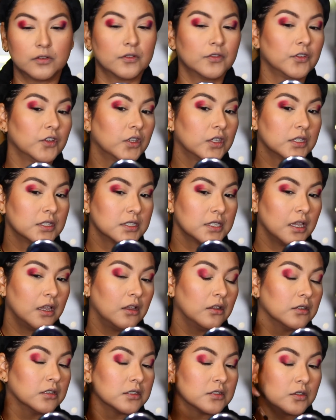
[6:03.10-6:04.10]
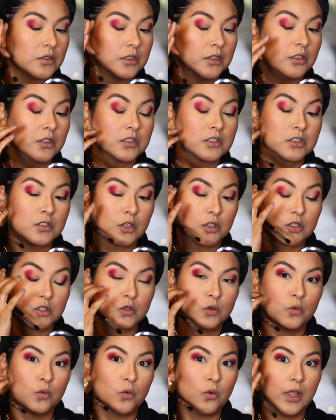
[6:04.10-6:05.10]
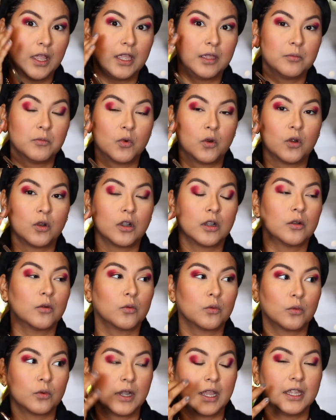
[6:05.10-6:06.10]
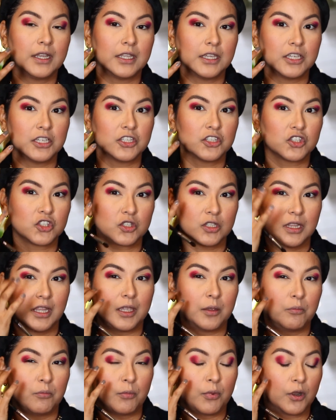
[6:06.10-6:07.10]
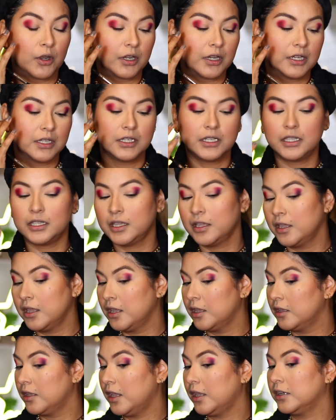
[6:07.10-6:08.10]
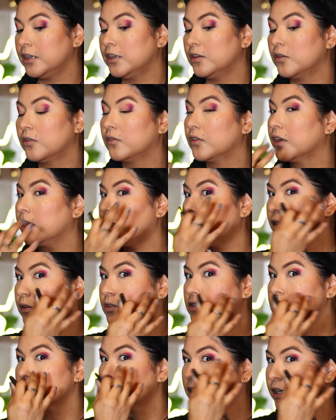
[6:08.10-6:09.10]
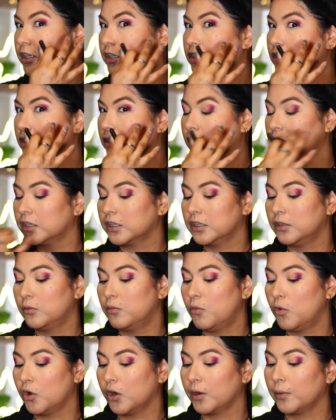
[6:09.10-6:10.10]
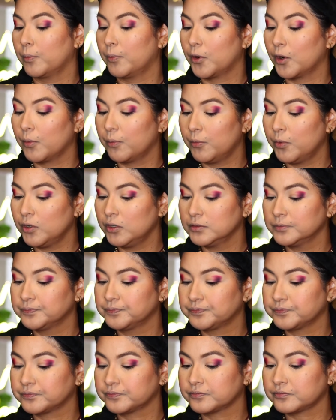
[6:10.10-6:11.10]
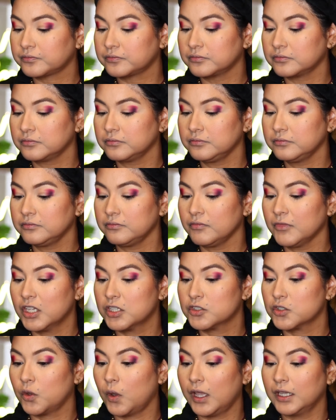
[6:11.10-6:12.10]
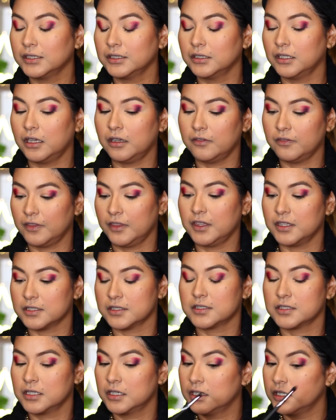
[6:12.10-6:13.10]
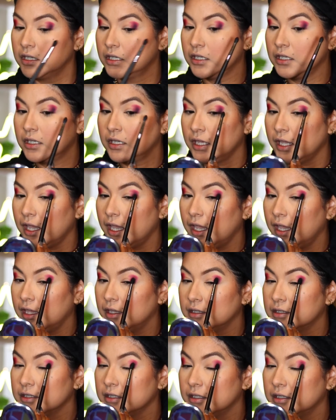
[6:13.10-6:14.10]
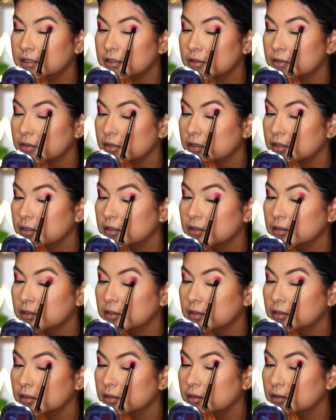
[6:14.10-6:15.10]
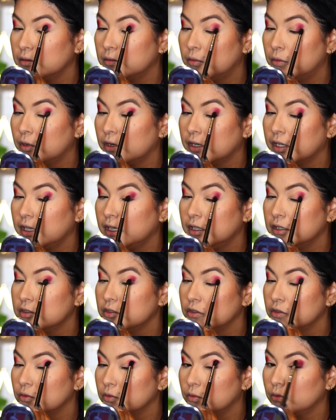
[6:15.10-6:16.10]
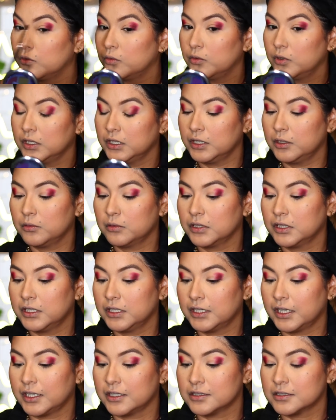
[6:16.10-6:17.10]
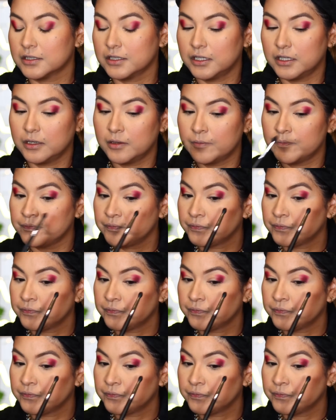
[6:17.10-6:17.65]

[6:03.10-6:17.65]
know if you could tell, so it looks way more reddish, like burgundy. And then over here is starting to look a little more purple. So I love this. And it's working really, really nicely